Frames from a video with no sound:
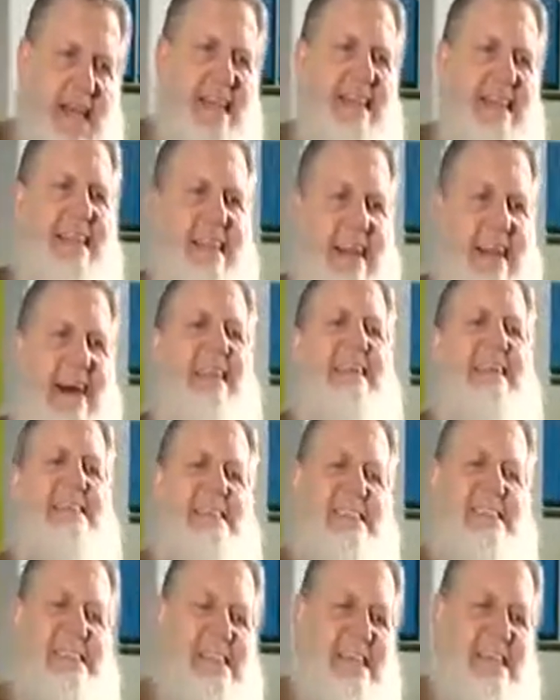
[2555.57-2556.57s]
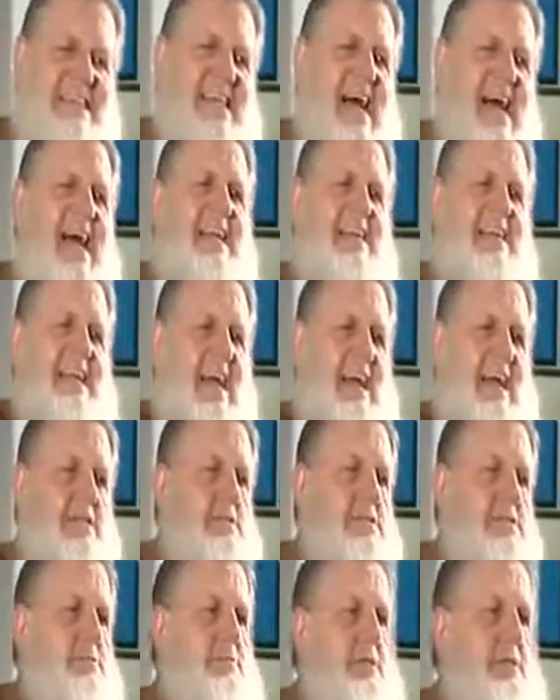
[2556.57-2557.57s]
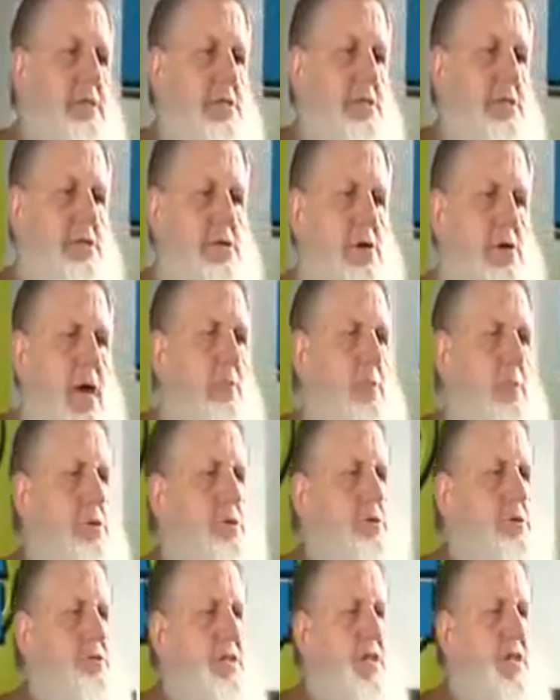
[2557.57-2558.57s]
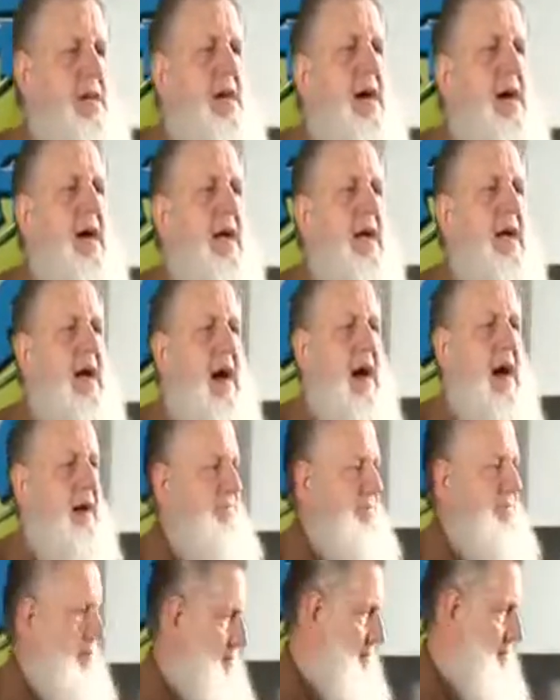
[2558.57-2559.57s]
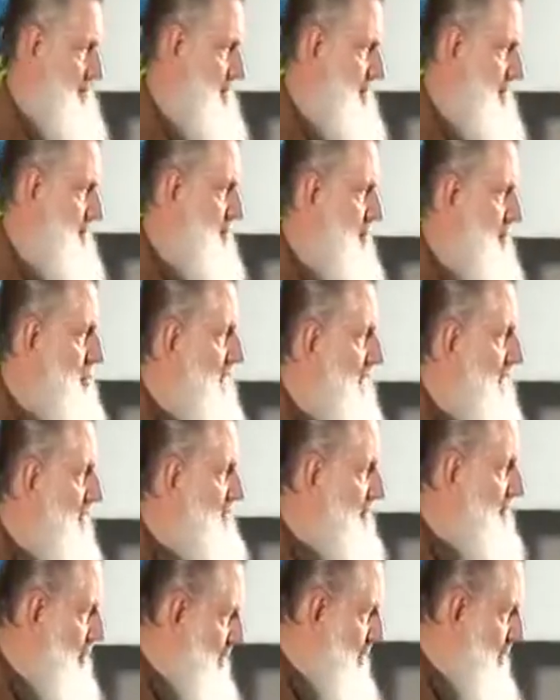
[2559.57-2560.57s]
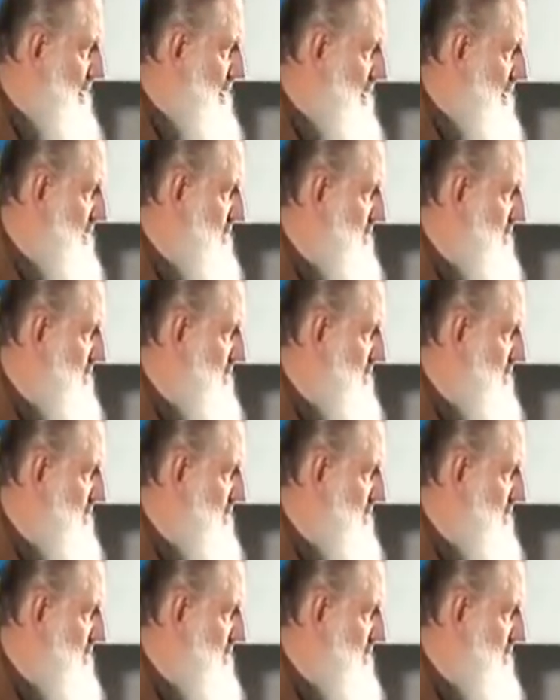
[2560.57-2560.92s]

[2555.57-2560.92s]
that is the exact act that's being described when you say kafir, from kafara.